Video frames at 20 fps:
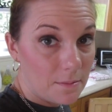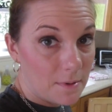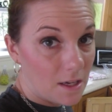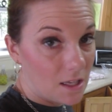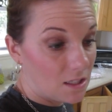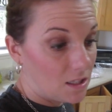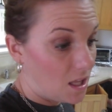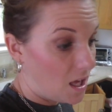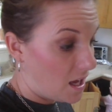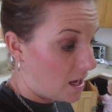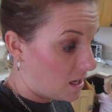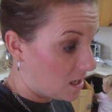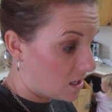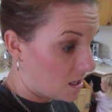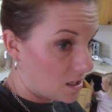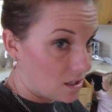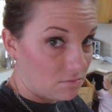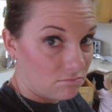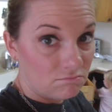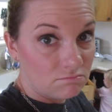of been like
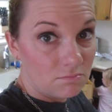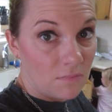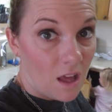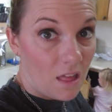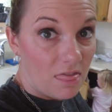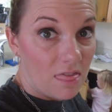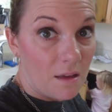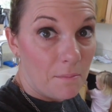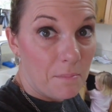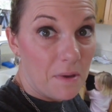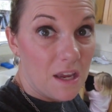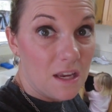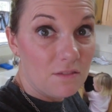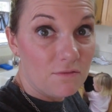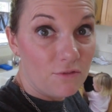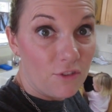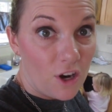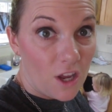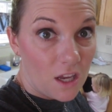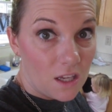the
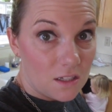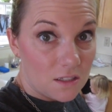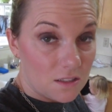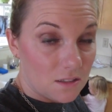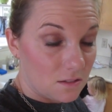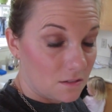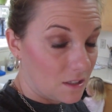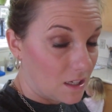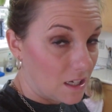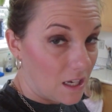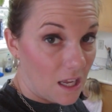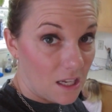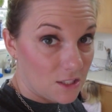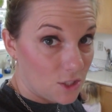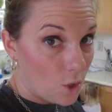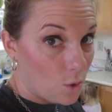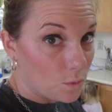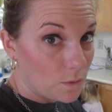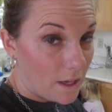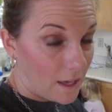main friend, and I
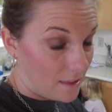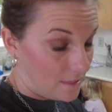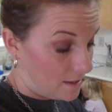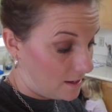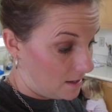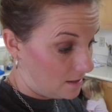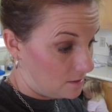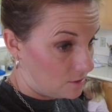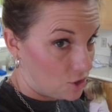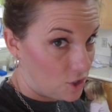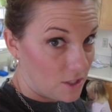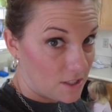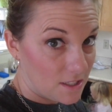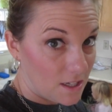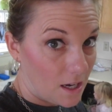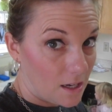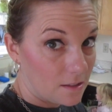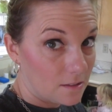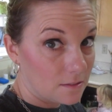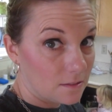don't like that. She's
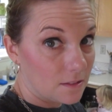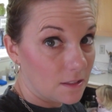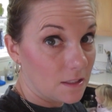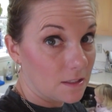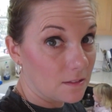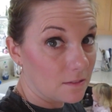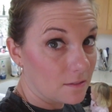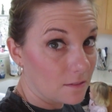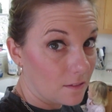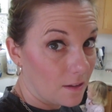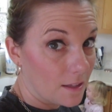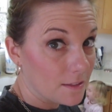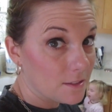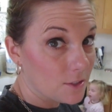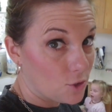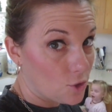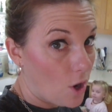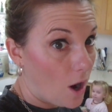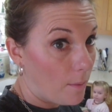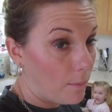gotten in
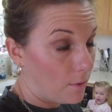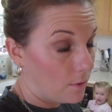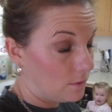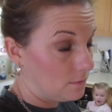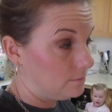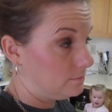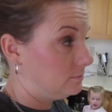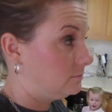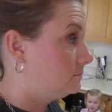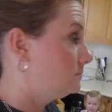lots of trouble.